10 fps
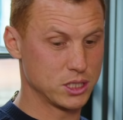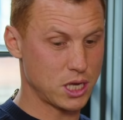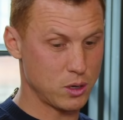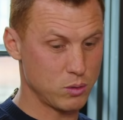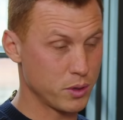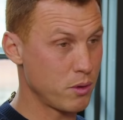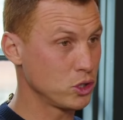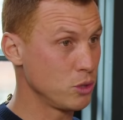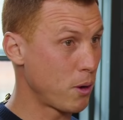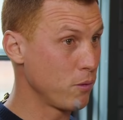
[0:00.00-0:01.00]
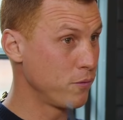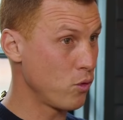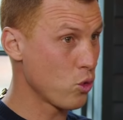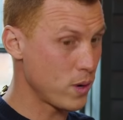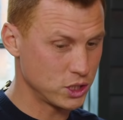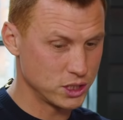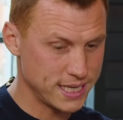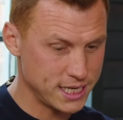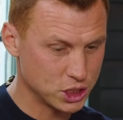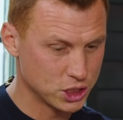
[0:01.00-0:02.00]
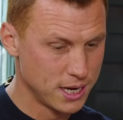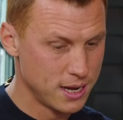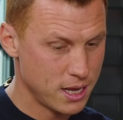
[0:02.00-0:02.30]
So I'm going to ask you both four questions each right.